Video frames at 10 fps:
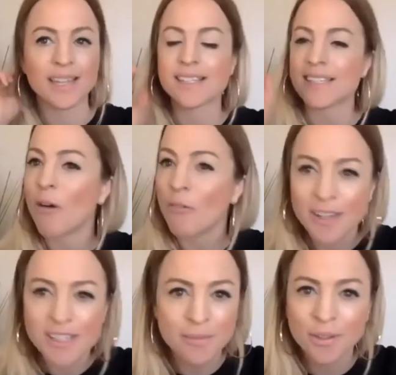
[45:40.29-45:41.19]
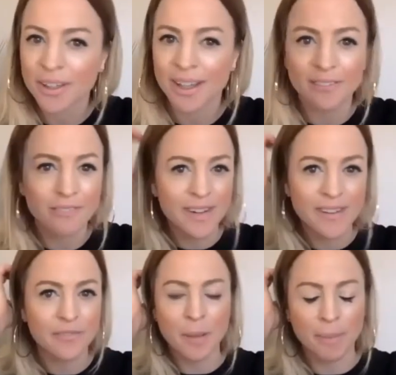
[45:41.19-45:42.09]
And it's so obvious from reading
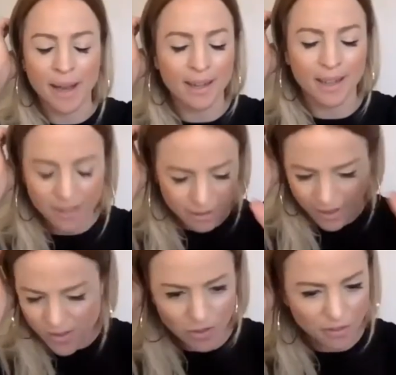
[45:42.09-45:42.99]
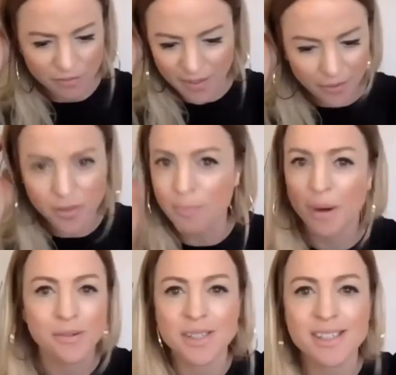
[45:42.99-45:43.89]
the feedback, like you guys have got the finger on the
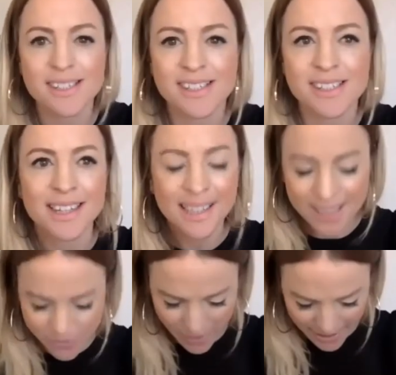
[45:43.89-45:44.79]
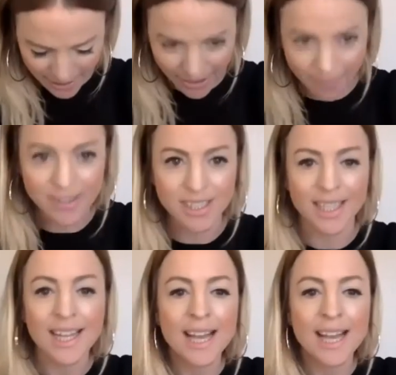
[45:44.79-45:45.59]
pulse. It's just, it's really encouraging.